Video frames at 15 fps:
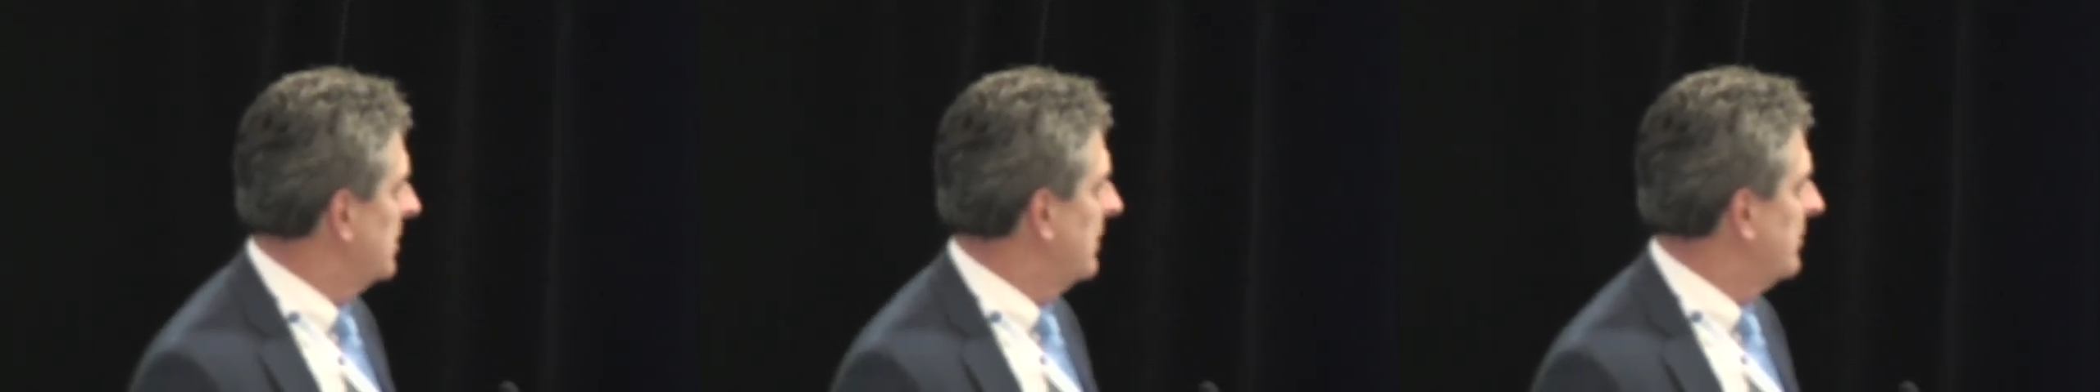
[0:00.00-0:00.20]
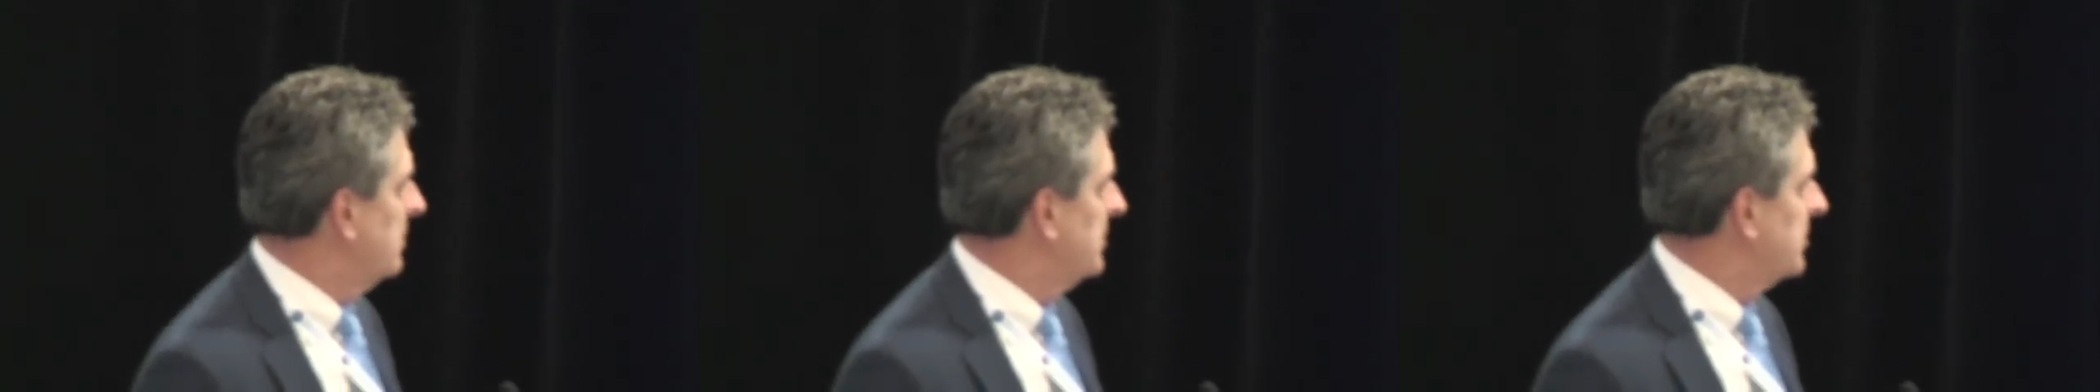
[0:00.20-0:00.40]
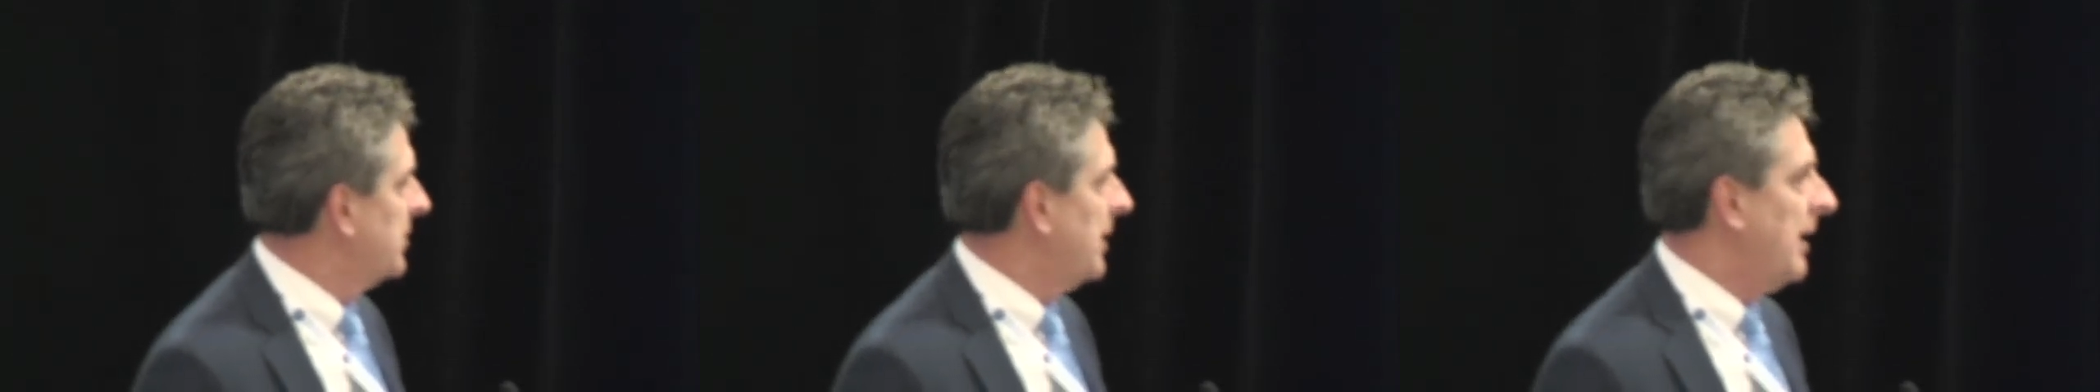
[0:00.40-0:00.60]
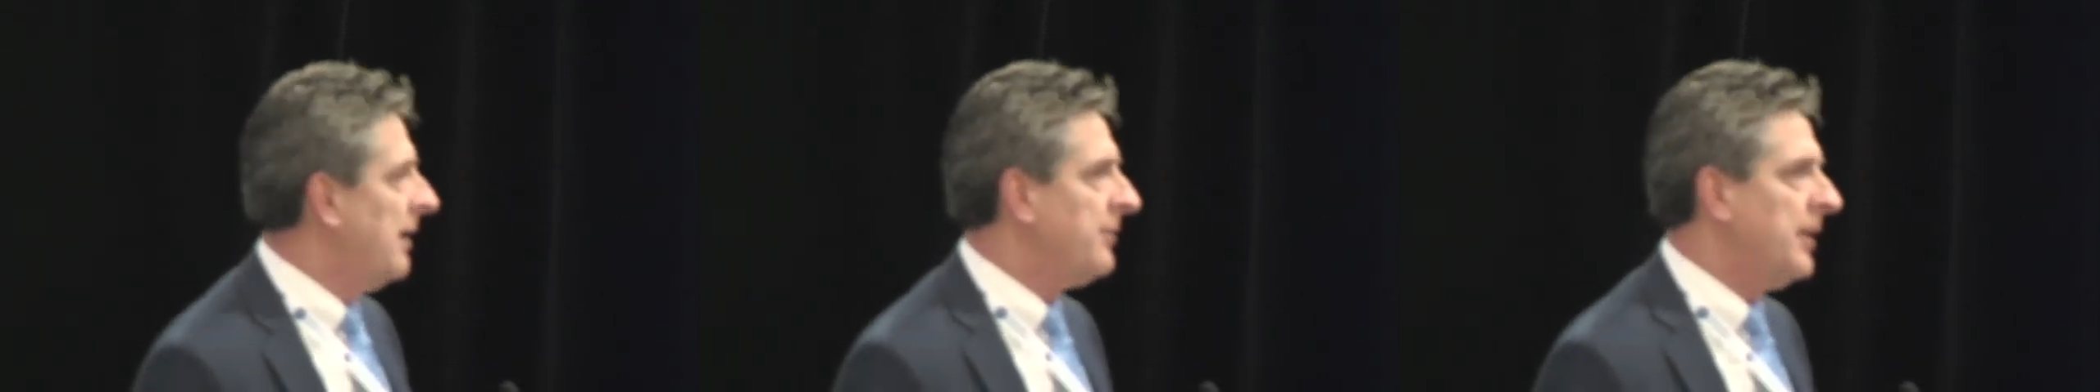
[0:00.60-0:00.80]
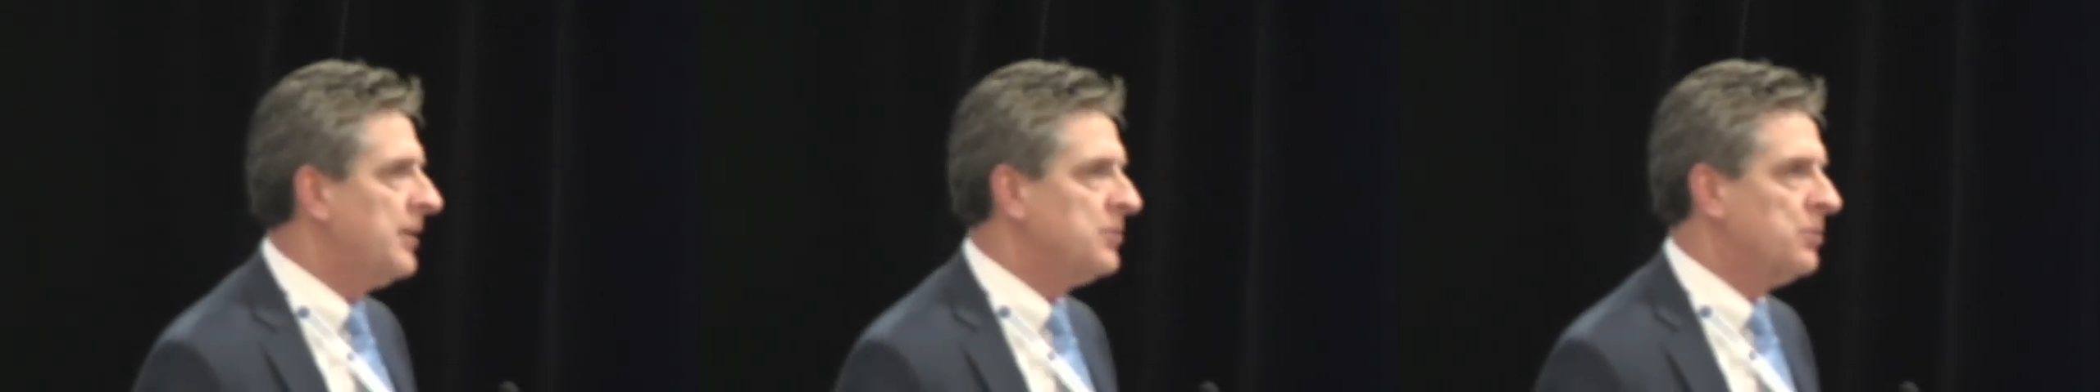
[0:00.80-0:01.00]
of Government
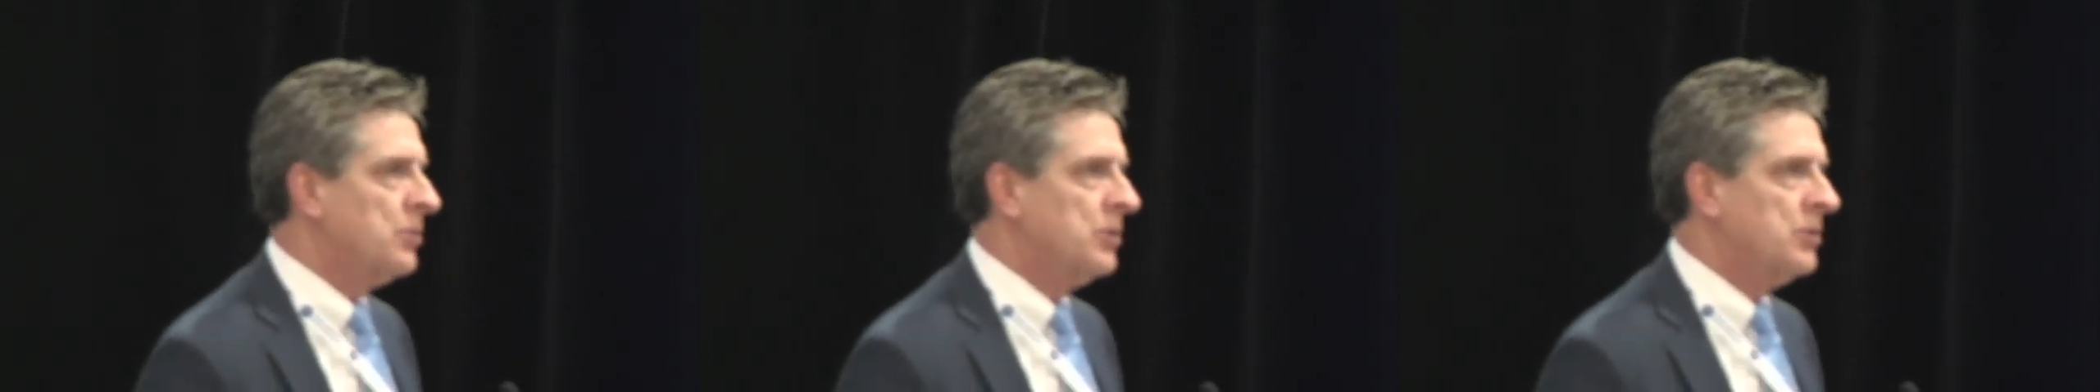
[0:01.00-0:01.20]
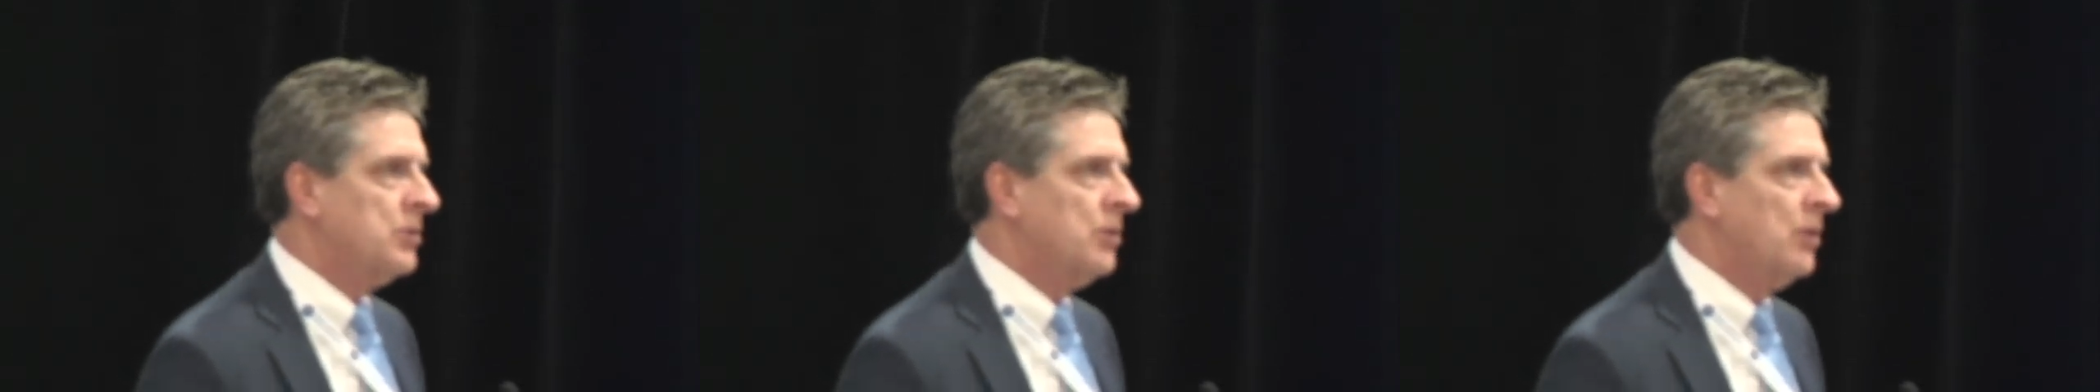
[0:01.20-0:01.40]
staff, has worked